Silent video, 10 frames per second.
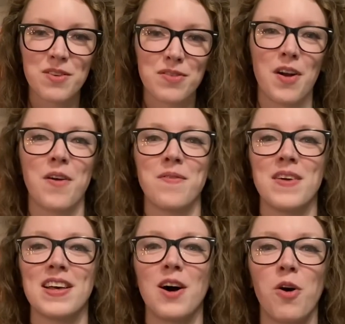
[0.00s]
from
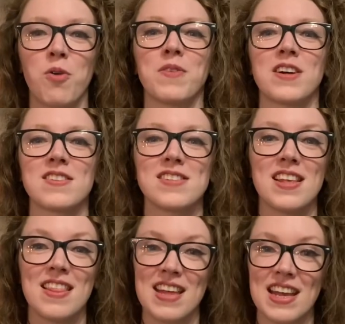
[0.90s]
Homer's
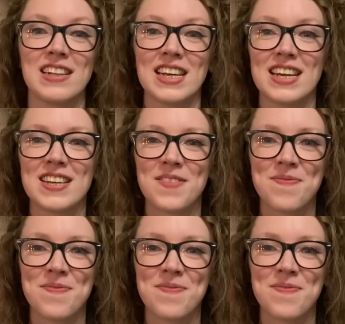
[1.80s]
The Iliad.